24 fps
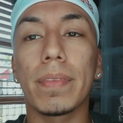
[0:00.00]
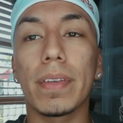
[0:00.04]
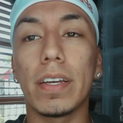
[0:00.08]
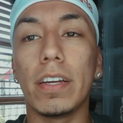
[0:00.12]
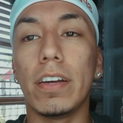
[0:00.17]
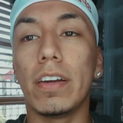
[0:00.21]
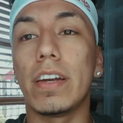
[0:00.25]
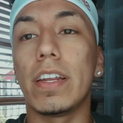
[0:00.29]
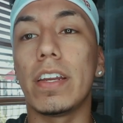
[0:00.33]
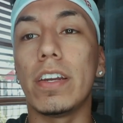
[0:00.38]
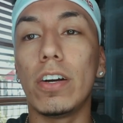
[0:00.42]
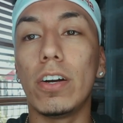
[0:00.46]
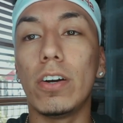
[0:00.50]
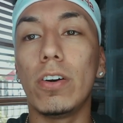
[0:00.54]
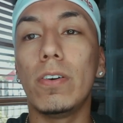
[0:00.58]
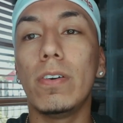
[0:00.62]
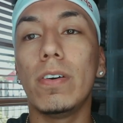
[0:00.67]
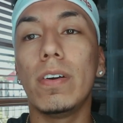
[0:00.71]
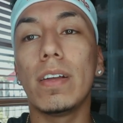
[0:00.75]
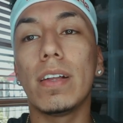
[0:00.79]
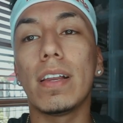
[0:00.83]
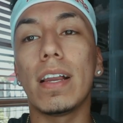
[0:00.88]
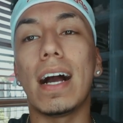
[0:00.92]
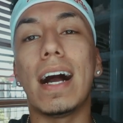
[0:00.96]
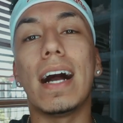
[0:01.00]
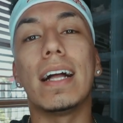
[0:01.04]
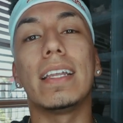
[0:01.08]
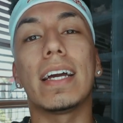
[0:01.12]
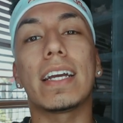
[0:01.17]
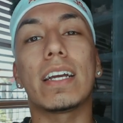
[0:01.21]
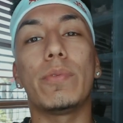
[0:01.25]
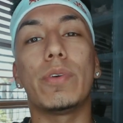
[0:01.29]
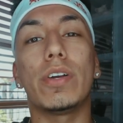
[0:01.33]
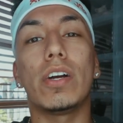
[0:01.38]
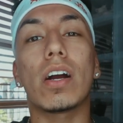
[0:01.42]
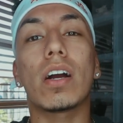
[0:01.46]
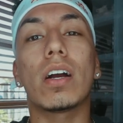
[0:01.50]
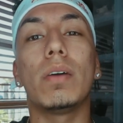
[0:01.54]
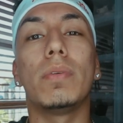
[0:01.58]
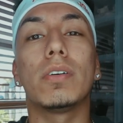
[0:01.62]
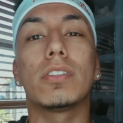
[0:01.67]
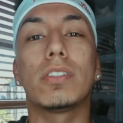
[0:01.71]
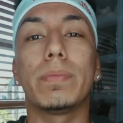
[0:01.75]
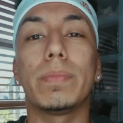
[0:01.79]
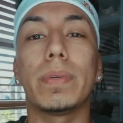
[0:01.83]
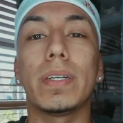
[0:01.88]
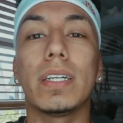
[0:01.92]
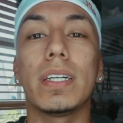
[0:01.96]
You already know. I like it when y'all come
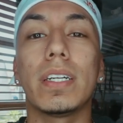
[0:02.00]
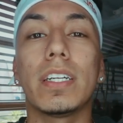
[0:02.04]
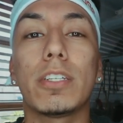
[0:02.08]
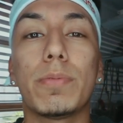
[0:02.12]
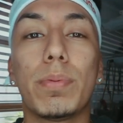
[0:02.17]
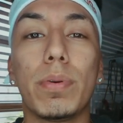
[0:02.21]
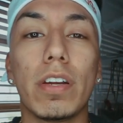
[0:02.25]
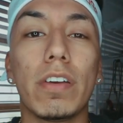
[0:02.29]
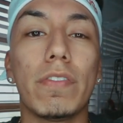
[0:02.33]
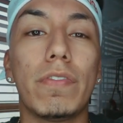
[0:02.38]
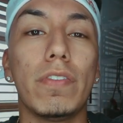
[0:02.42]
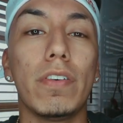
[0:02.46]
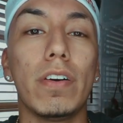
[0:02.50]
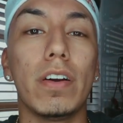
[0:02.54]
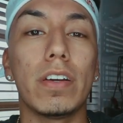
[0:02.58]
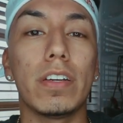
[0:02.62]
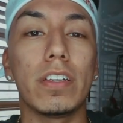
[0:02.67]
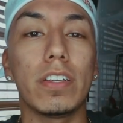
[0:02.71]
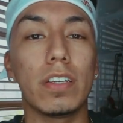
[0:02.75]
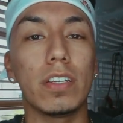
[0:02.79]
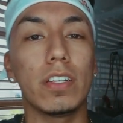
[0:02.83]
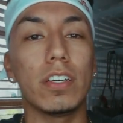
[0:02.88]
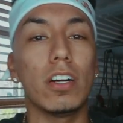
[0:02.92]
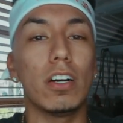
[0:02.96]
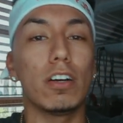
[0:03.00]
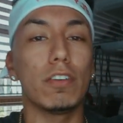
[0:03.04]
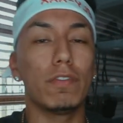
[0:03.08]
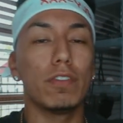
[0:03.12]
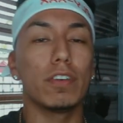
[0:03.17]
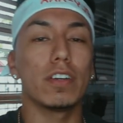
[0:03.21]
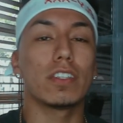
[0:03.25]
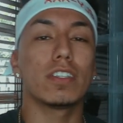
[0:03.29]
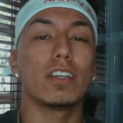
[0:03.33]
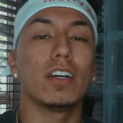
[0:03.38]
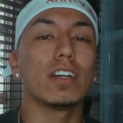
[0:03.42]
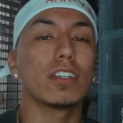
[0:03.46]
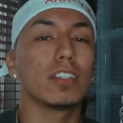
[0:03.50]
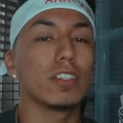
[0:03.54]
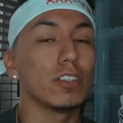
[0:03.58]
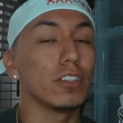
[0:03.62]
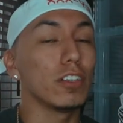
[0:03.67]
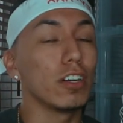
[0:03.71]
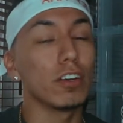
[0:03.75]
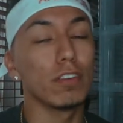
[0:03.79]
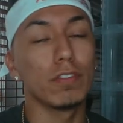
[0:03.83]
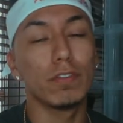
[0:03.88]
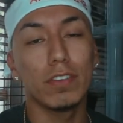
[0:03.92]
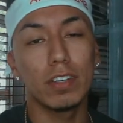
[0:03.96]
up to me. It's pretty fun. Y'all are fun to talk to.
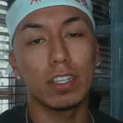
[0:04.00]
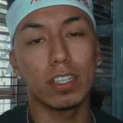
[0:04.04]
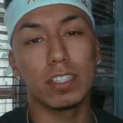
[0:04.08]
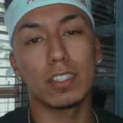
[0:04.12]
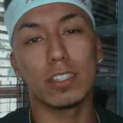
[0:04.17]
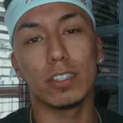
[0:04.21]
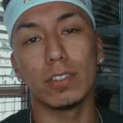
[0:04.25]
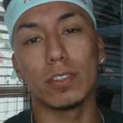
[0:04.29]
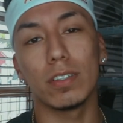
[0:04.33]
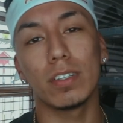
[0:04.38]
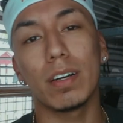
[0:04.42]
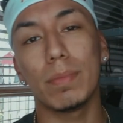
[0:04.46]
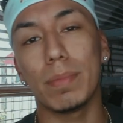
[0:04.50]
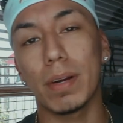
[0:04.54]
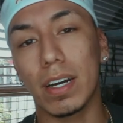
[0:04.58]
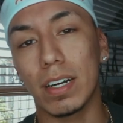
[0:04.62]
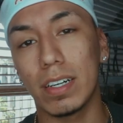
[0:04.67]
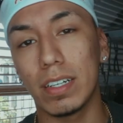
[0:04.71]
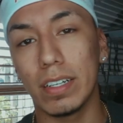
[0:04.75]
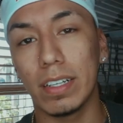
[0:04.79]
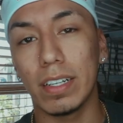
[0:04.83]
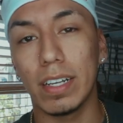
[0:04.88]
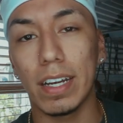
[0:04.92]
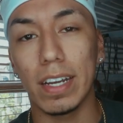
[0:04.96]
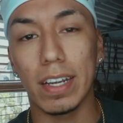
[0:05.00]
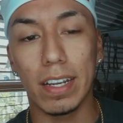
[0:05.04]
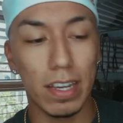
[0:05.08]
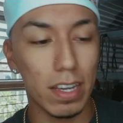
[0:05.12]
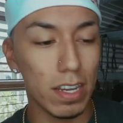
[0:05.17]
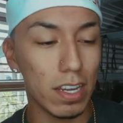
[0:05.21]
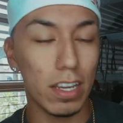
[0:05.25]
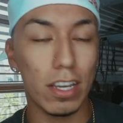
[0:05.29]
Y'all are funny too. I'm not gonna lie.